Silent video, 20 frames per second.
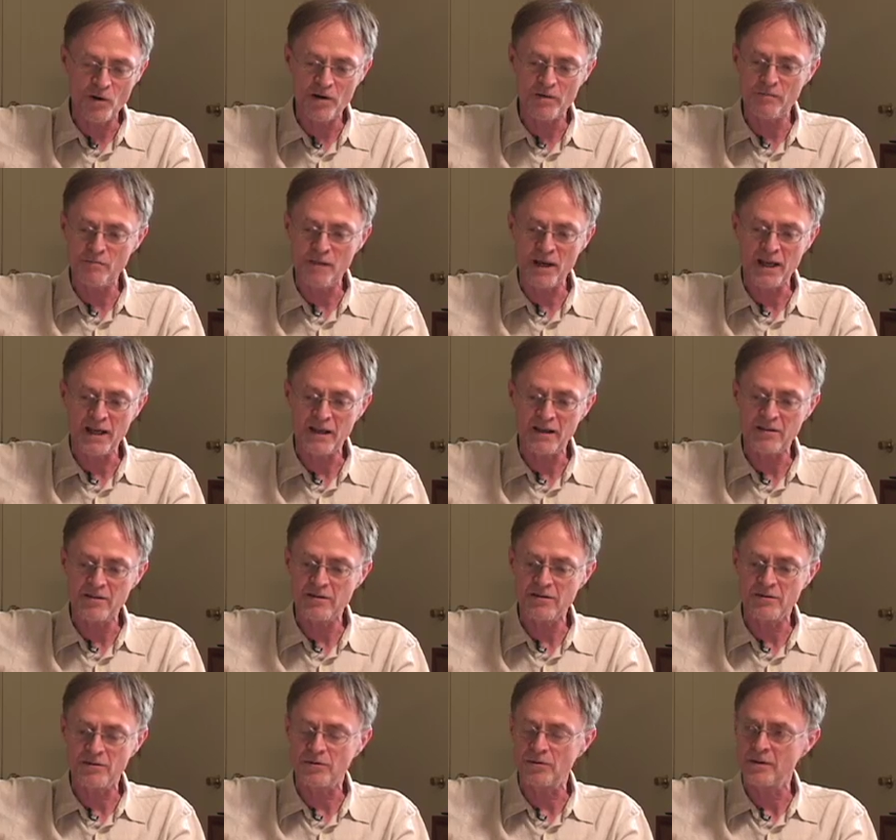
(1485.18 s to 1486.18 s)
we're meeting
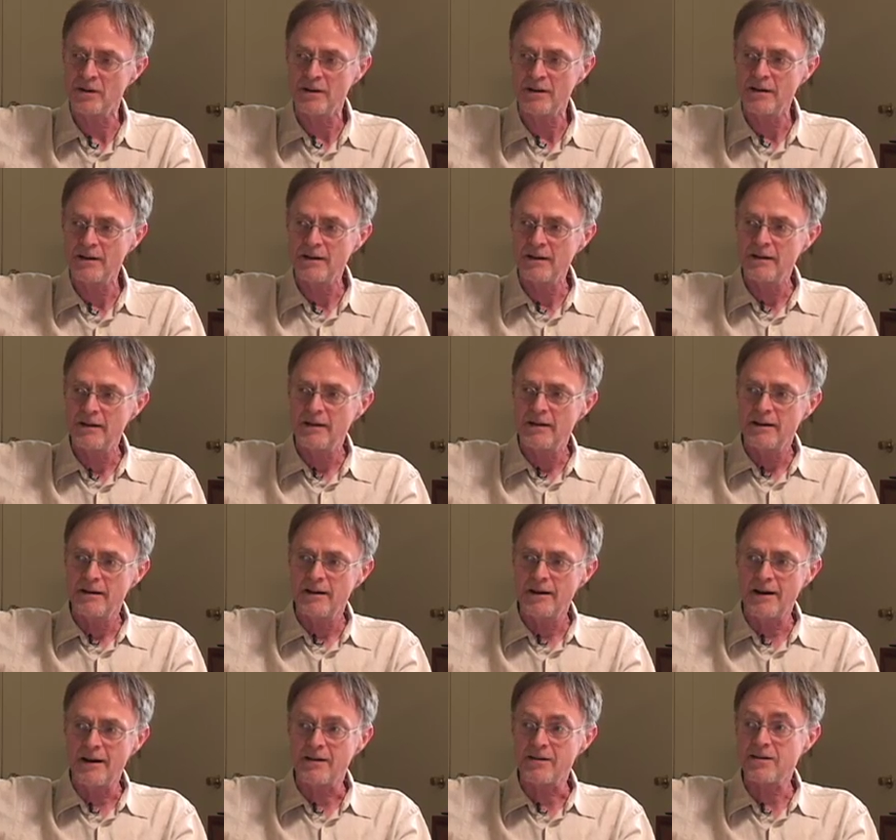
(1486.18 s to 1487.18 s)
to
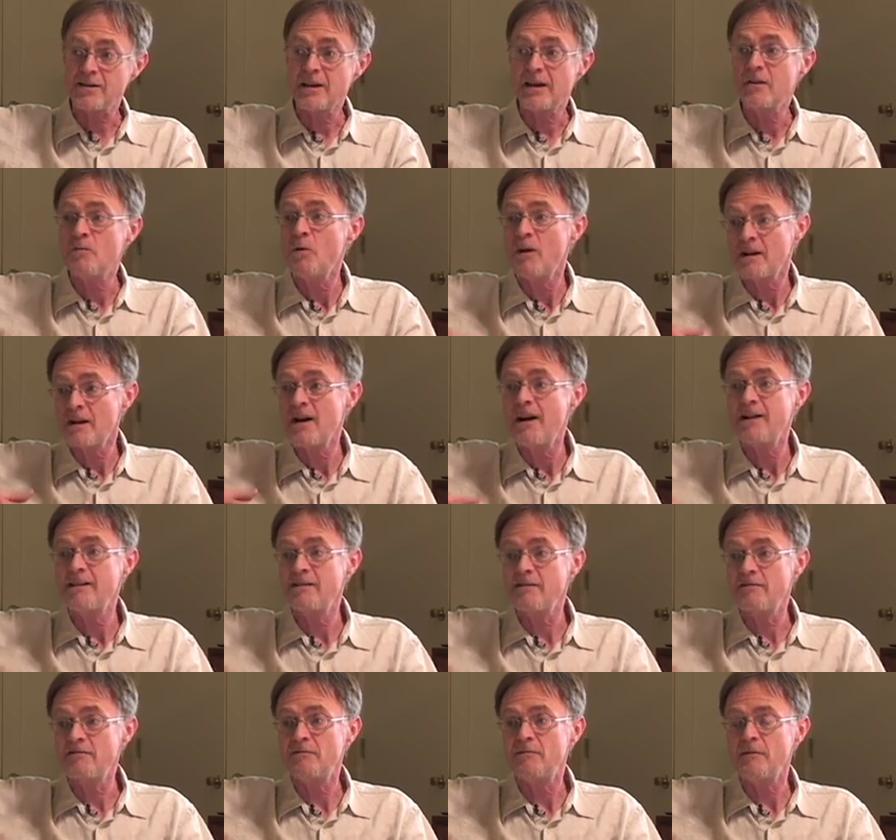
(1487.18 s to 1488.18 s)
uh, see what kind
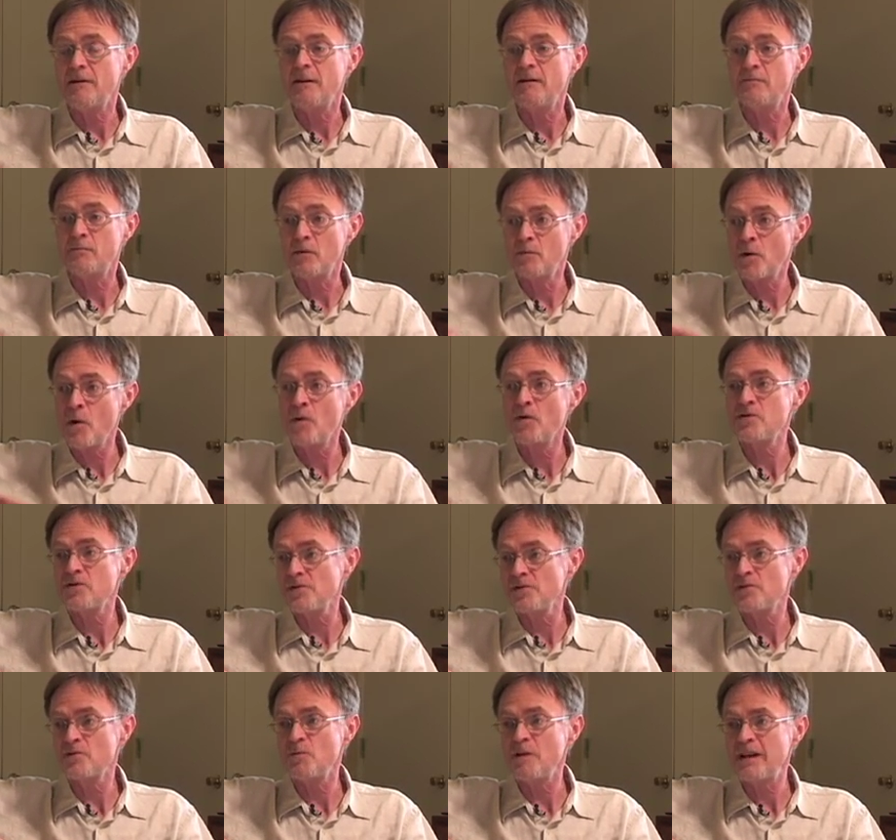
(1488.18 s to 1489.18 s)
of uh,
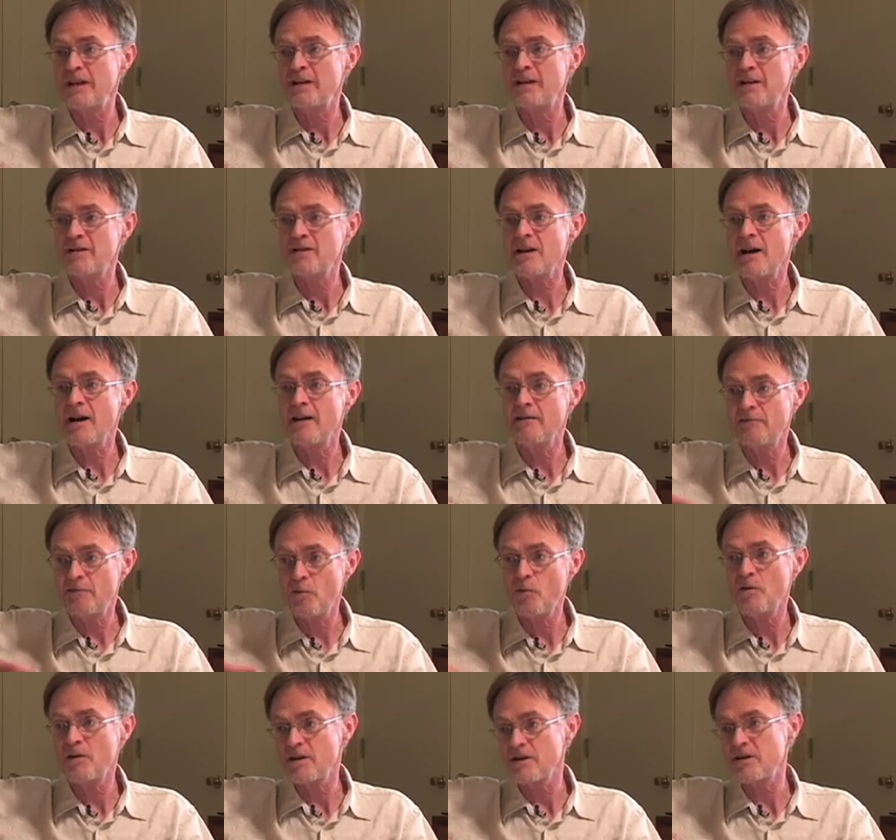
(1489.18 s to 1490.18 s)
proposals we can design
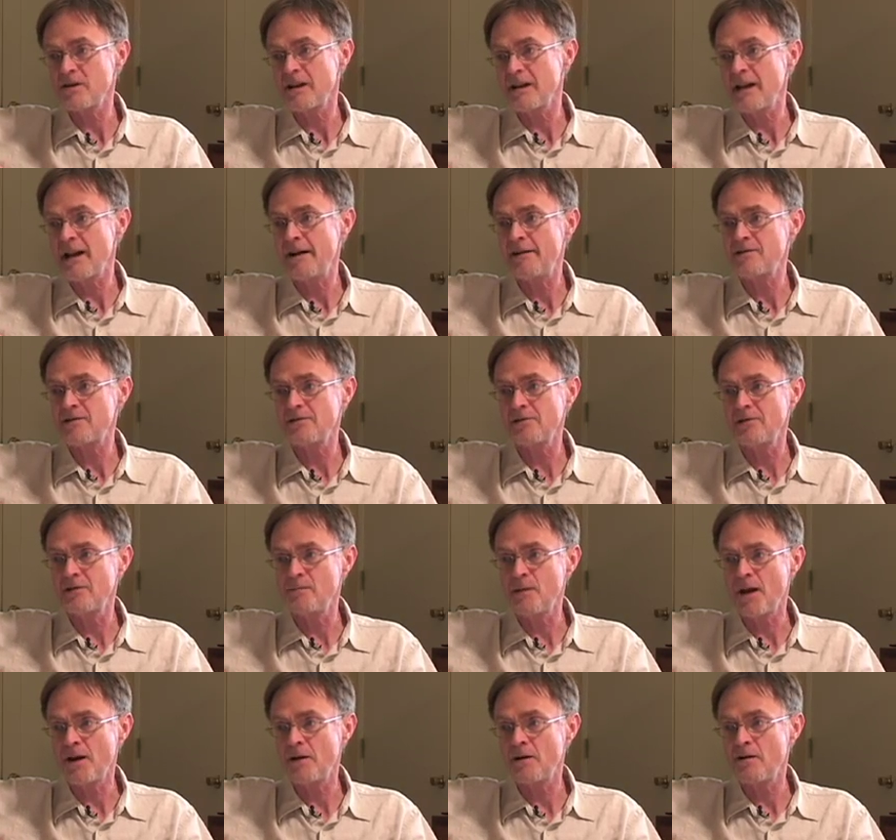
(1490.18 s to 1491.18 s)
for the City Council
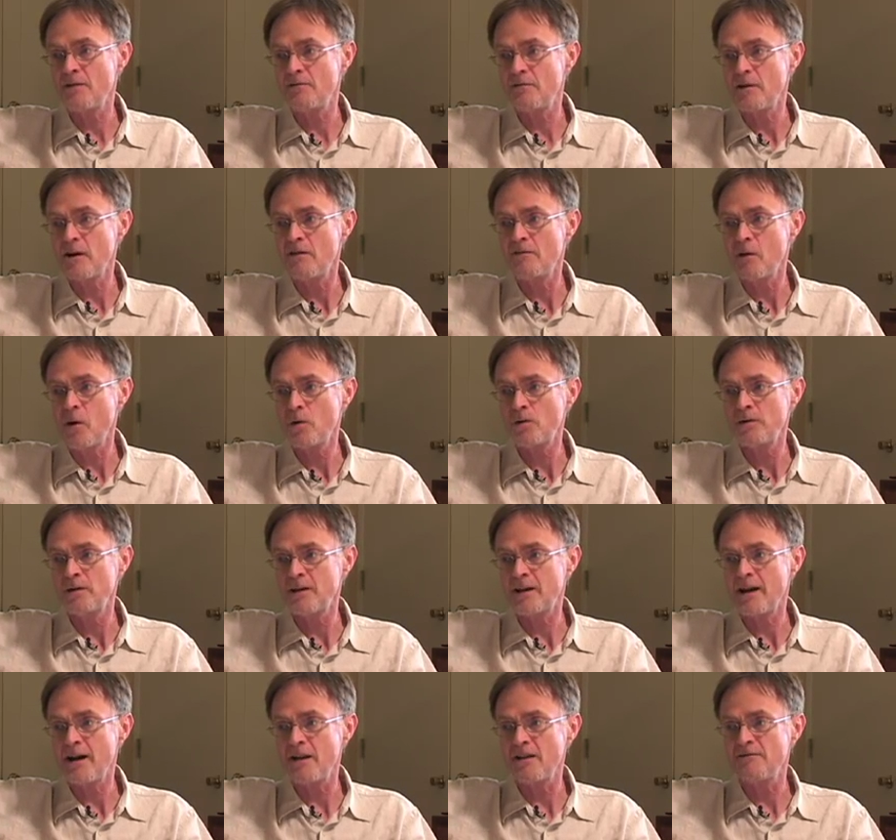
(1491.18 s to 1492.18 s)
and Mayor of, of mm -hmm.
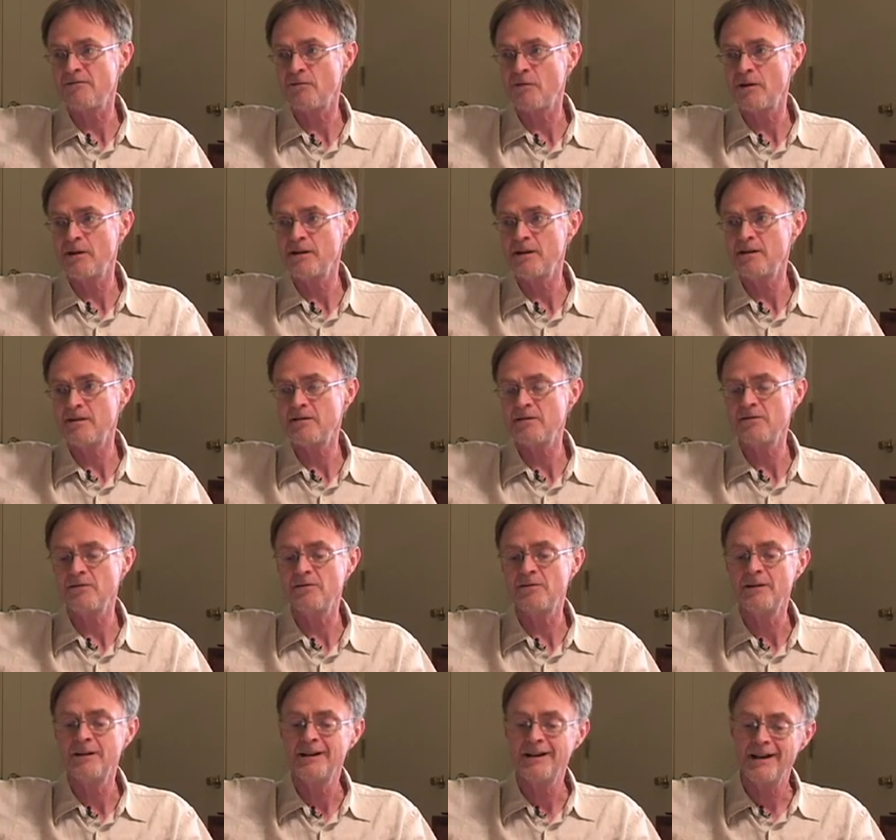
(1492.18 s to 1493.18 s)
Oakland, mm-hmm. California mm -hmm. to
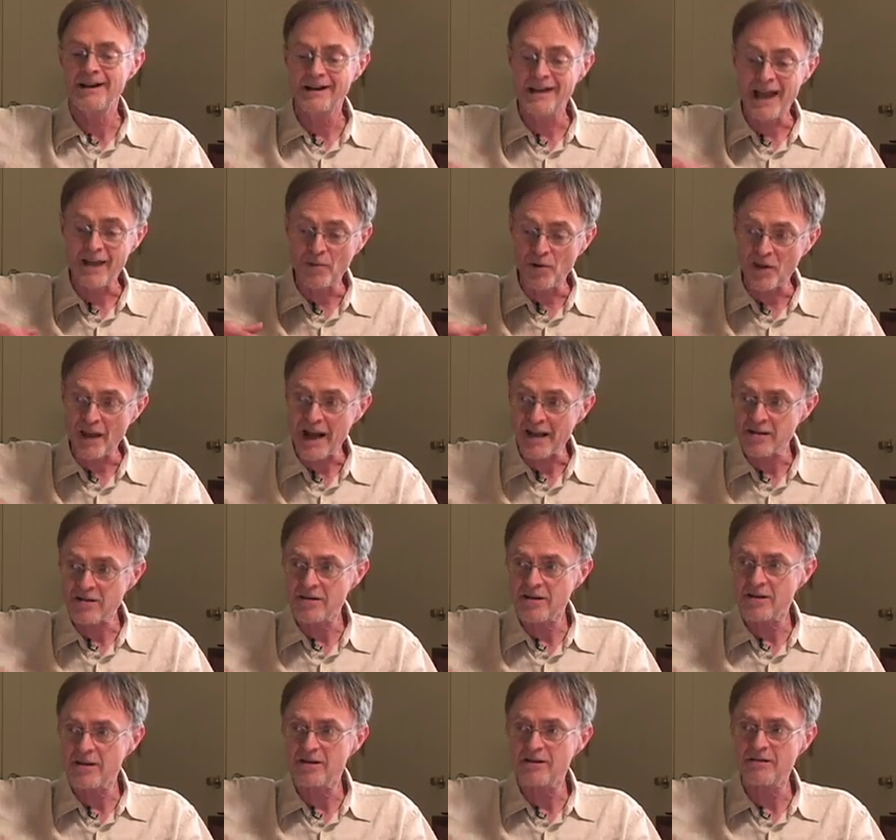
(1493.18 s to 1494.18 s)
mm-hmm. enable that
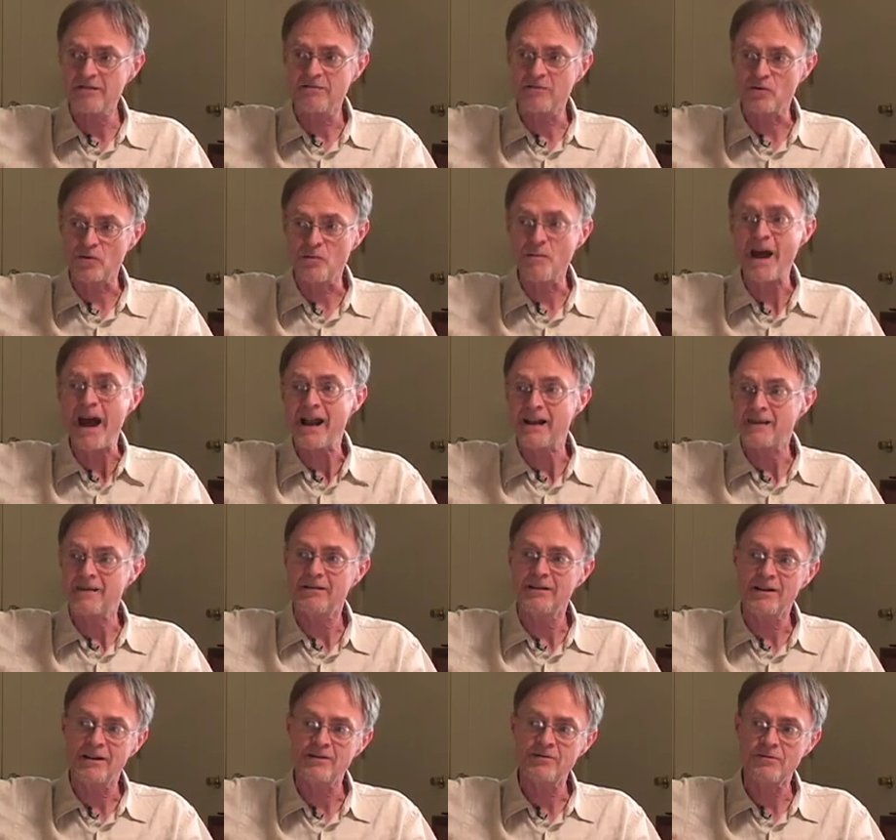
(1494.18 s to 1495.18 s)
city to
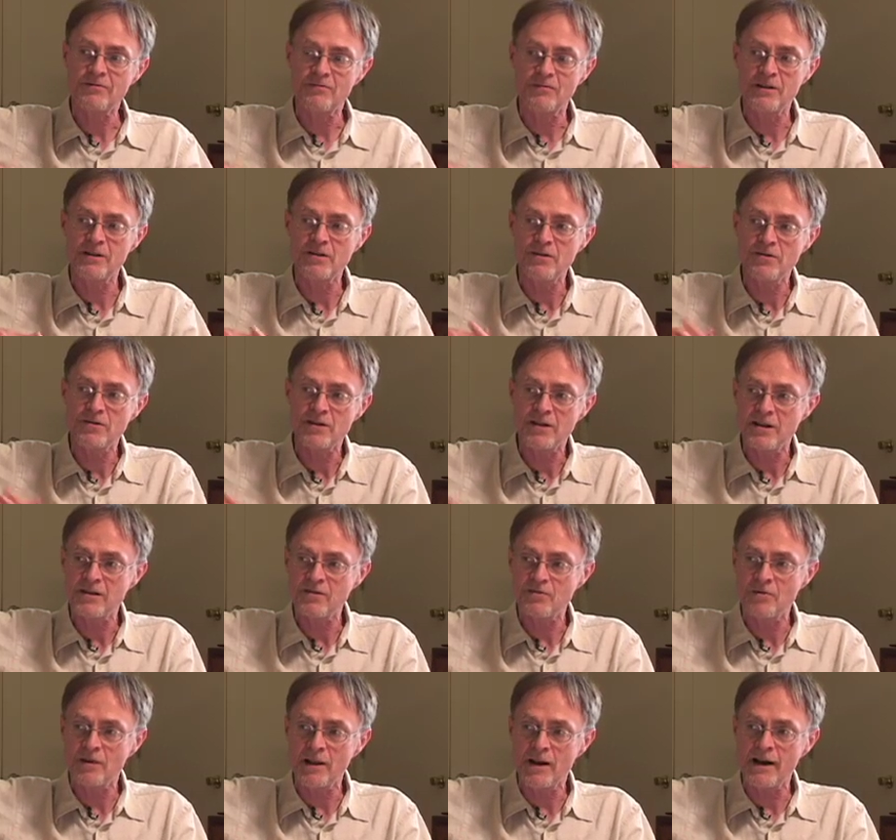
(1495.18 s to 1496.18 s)
dramatically reduce
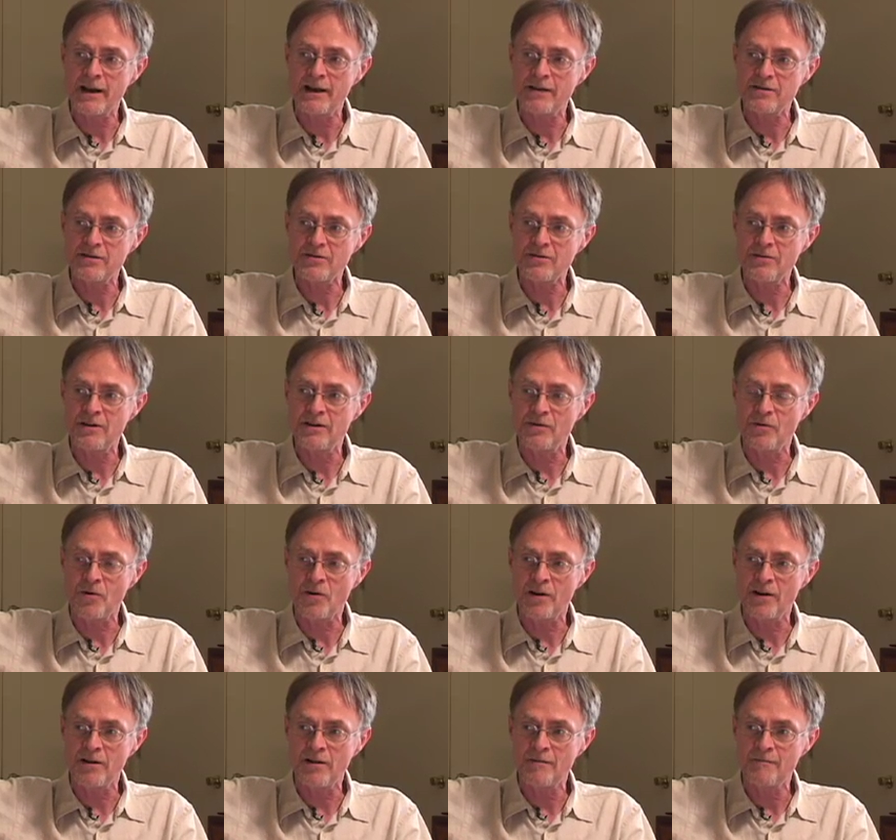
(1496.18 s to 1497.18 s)
its reliance on
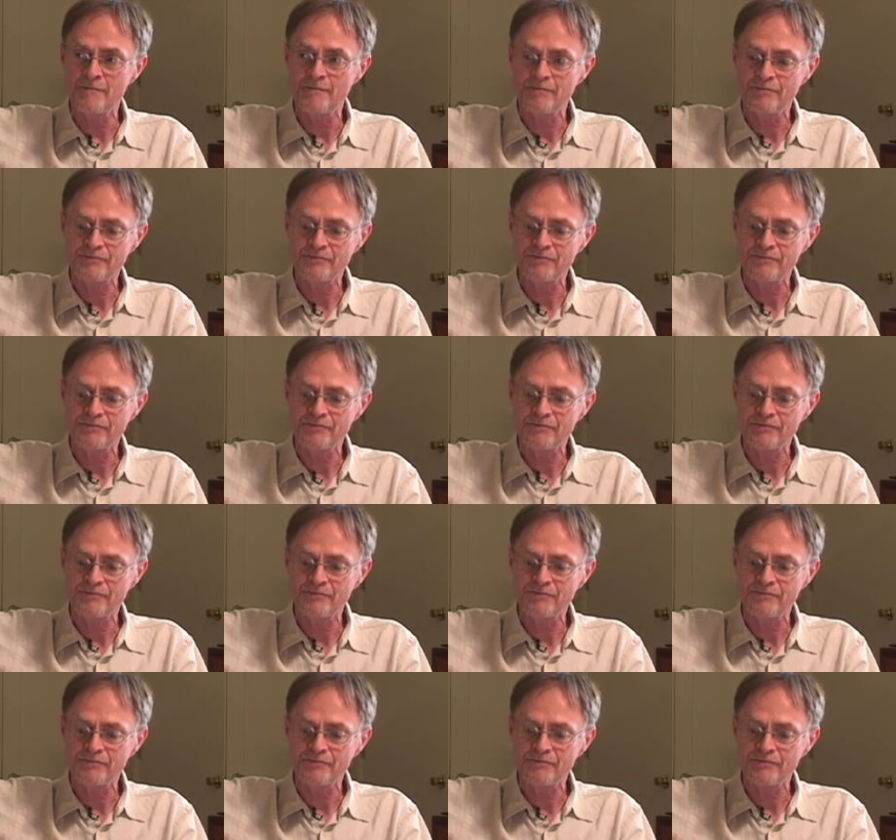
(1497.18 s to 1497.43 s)
oil.